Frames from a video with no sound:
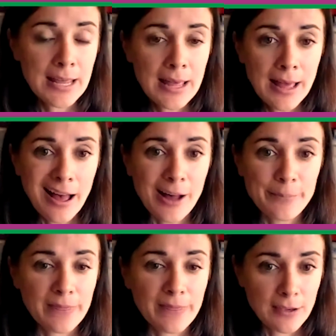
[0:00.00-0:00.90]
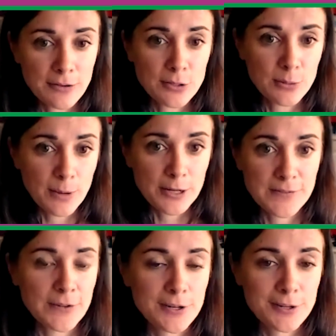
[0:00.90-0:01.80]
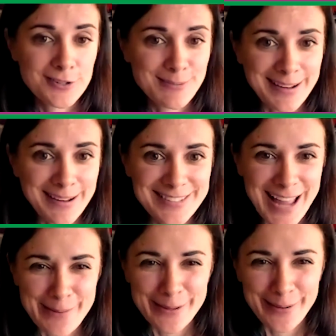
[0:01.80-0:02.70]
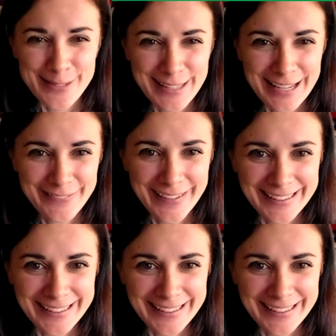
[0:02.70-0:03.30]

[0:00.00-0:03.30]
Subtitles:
But thank you so much for spending this time with me. It was a lot of fun.